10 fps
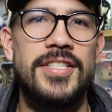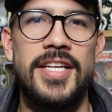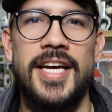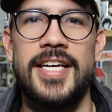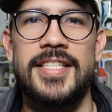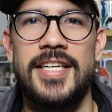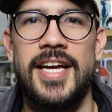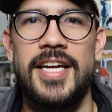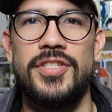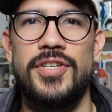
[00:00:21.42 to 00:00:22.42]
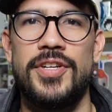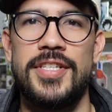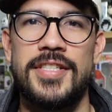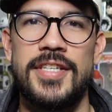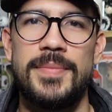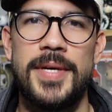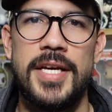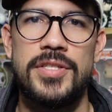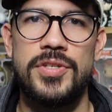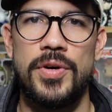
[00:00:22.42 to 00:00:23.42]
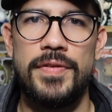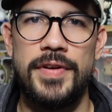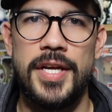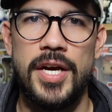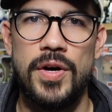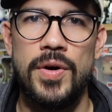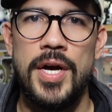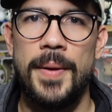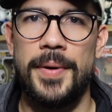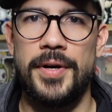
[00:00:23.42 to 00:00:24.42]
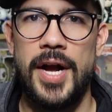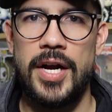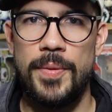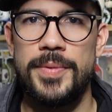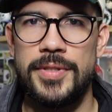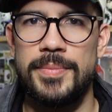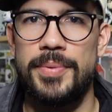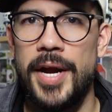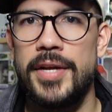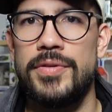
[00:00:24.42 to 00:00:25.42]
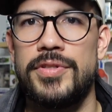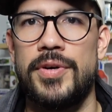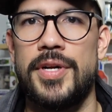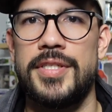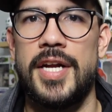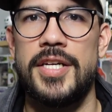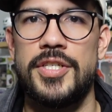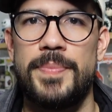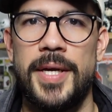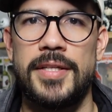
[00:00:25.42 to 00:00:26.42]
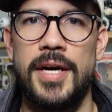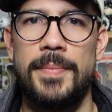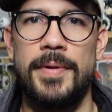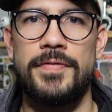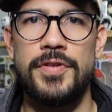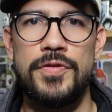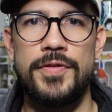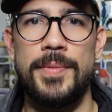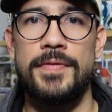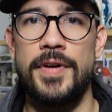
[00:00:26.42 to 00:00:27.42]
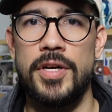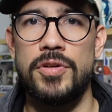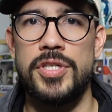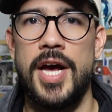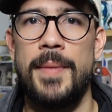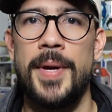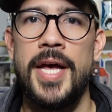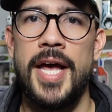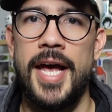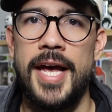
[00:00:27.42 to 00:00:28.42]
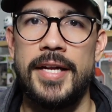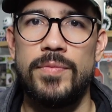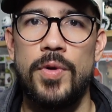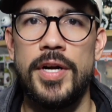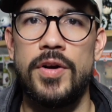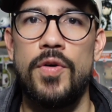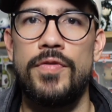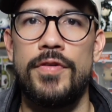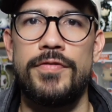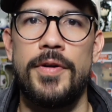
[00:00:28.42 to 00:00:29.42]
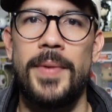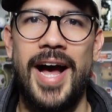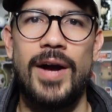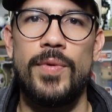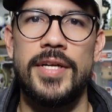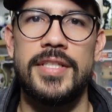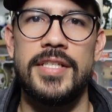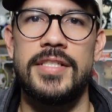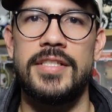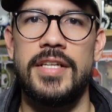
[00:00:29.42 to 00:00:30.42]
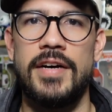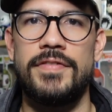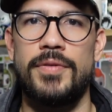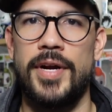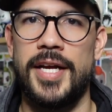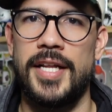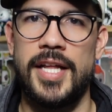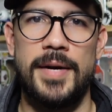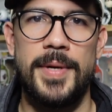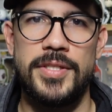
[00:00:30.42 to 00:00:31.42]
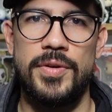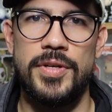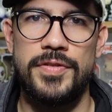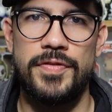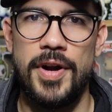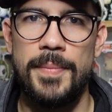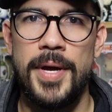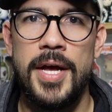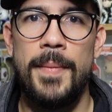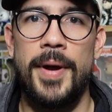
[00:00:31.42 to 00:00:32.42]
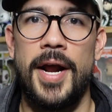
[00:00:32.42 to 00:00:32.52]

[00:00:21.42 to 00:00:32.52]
so like I said in that intro, this is going to be a soda video. I'm going to crack open some brand new sodas that I just picked up. A few from the Funko shop and one over from I Want This Stuff, where I get a lot of my sodas from. But